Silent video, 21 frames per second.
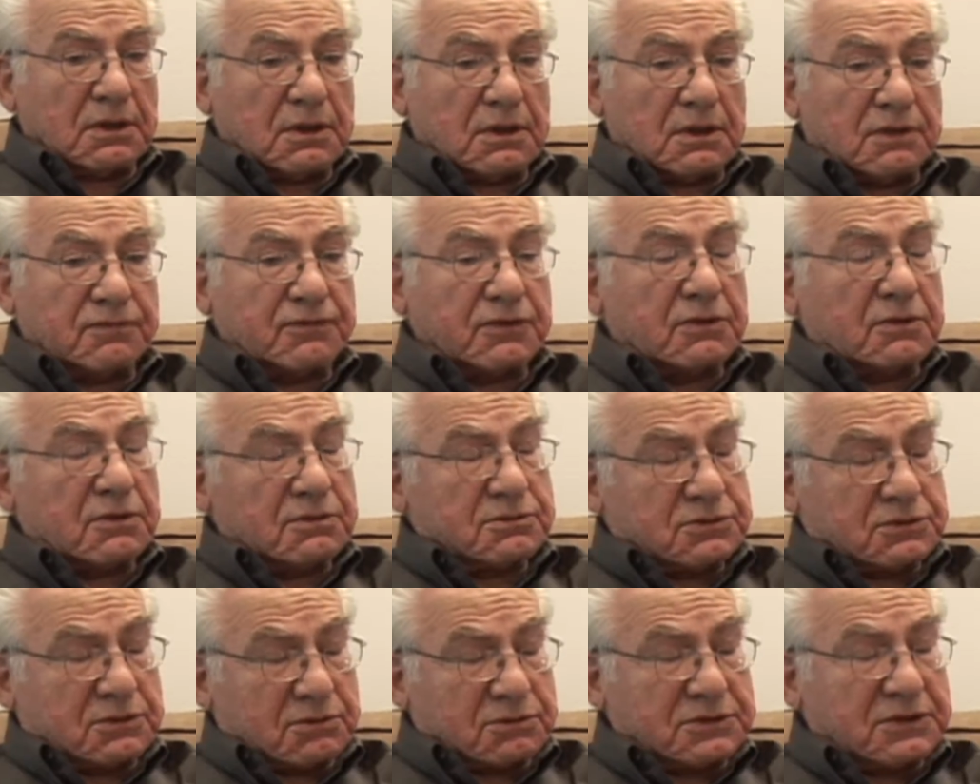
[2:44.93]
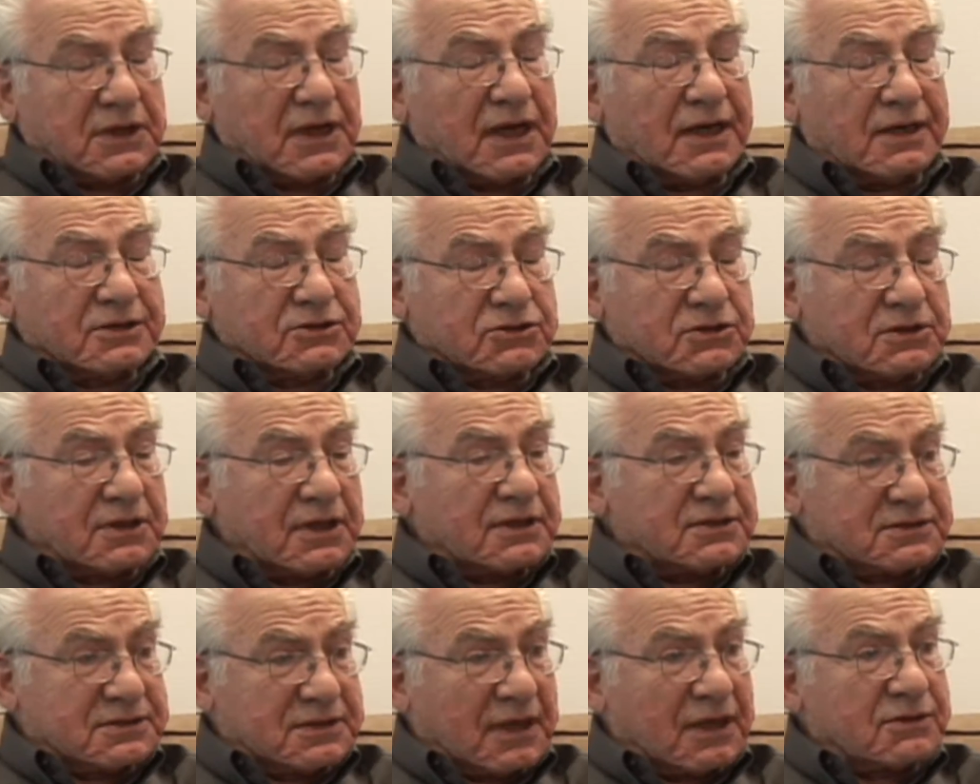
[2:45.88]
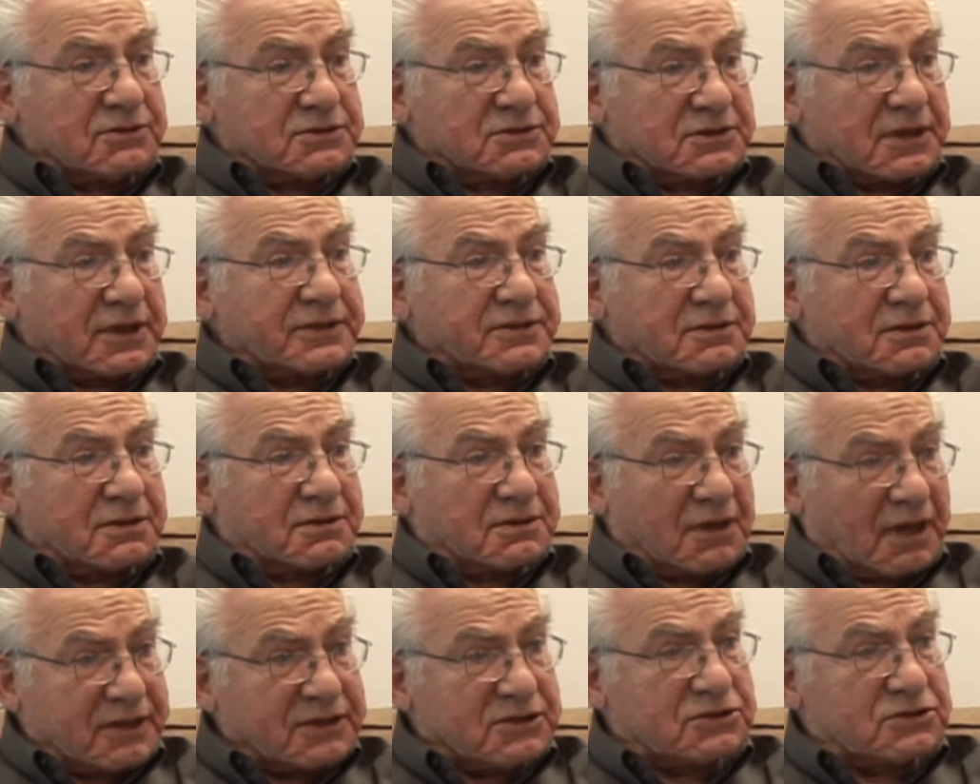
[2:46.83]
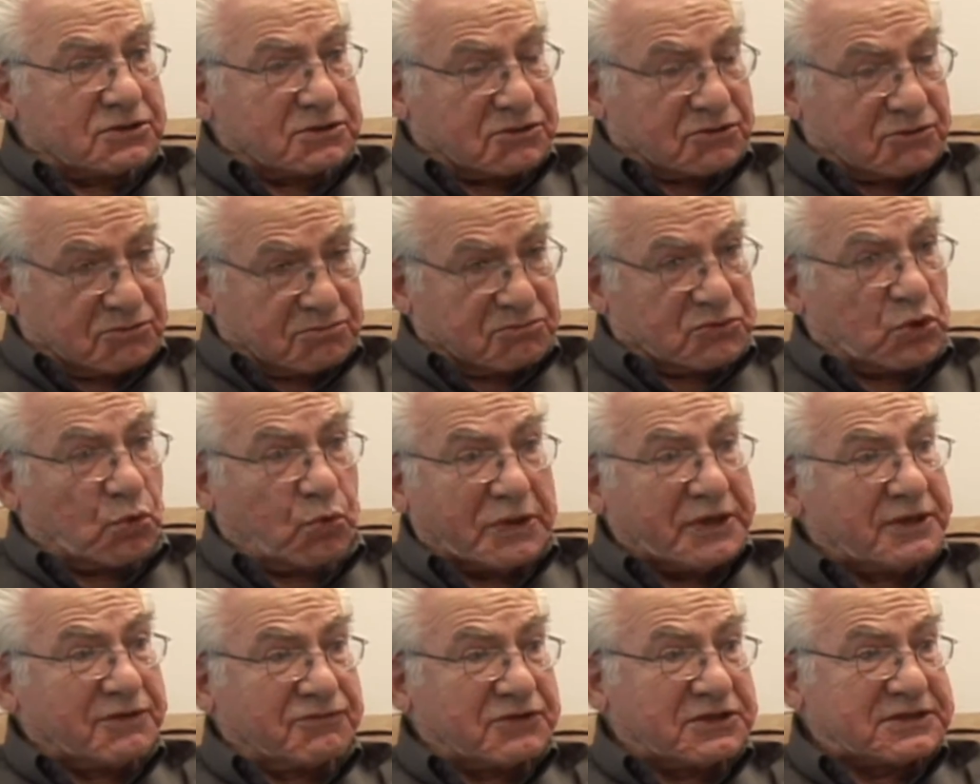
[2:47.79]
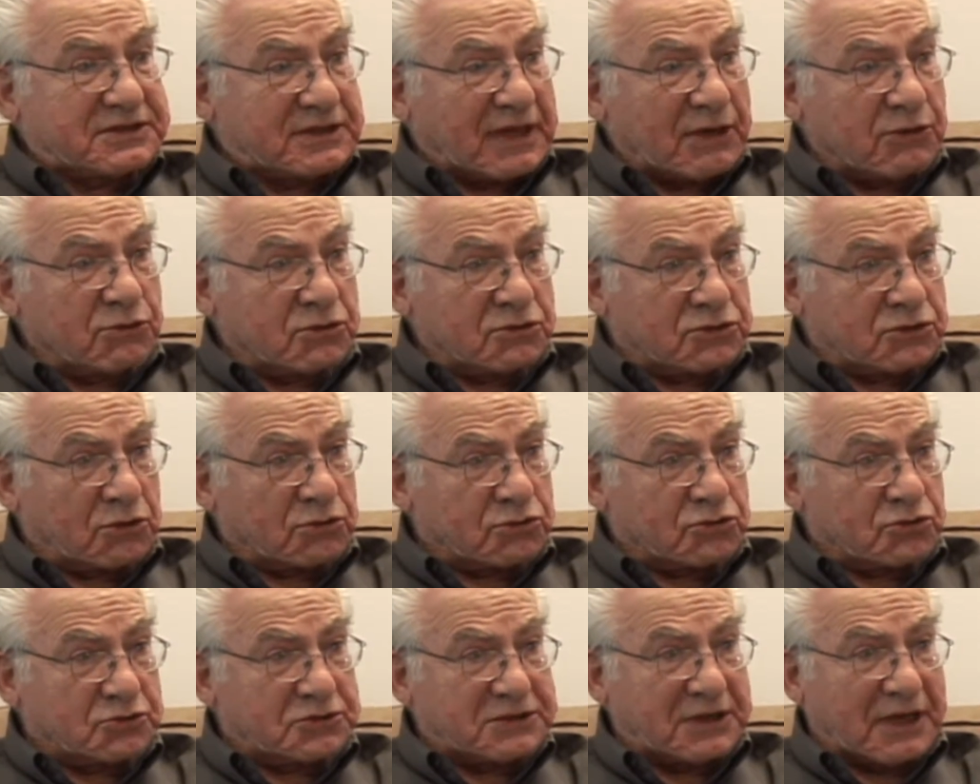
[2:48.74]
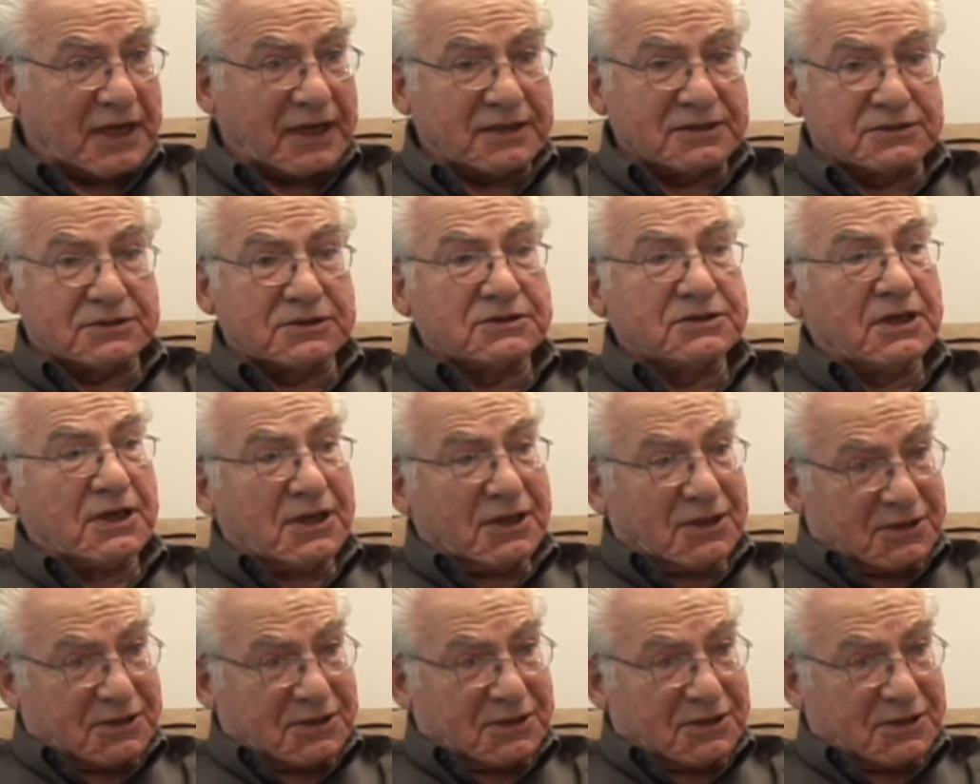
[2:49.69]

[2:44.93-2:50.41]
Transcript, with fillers: And I oh, sociology, that sounds like the nice queen of the so social sciences.